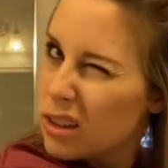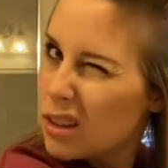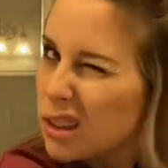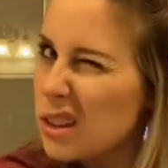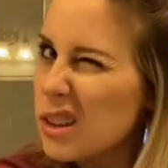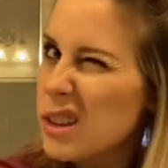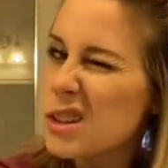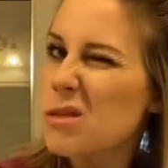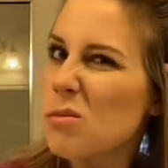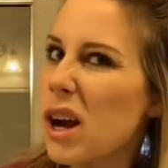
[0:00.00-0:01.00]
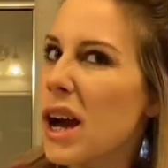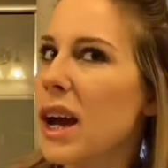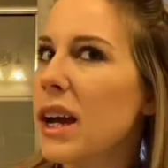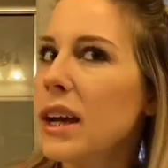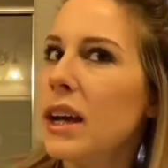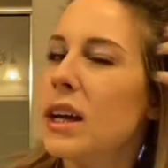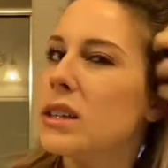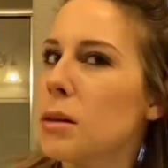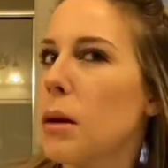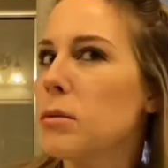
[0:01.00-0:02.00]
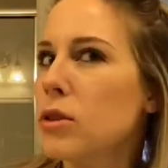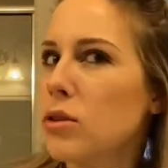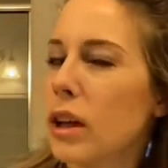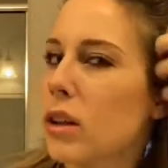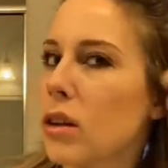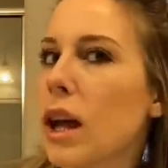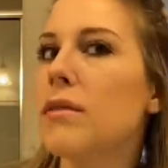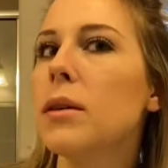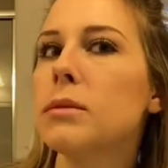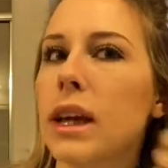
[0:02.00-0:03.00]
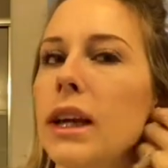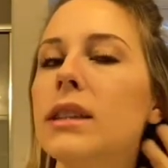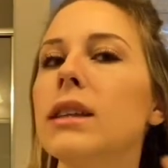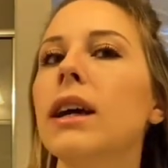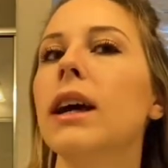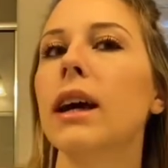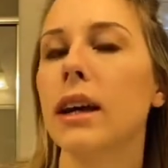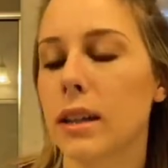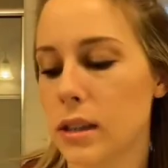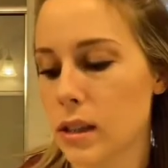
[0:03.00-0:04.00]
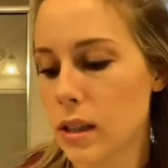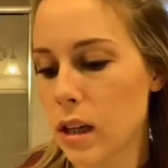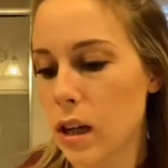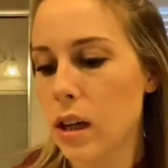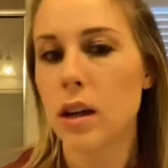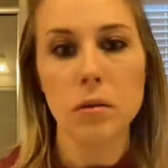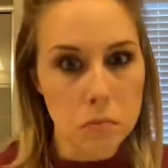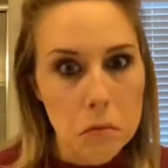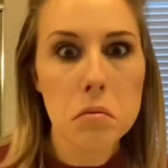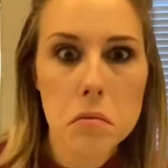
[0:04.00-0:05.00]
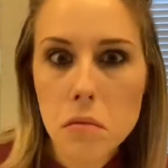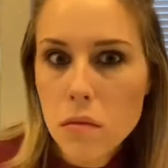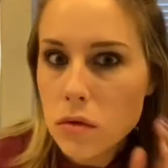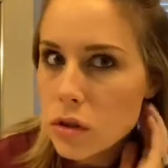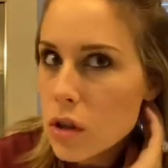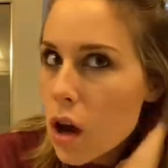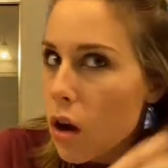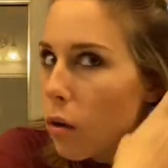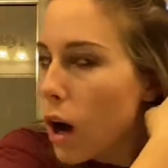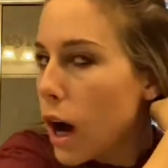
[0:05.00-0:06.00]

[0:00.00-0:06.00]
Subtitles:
in this way. Sometimes I'll do like little life updates. And so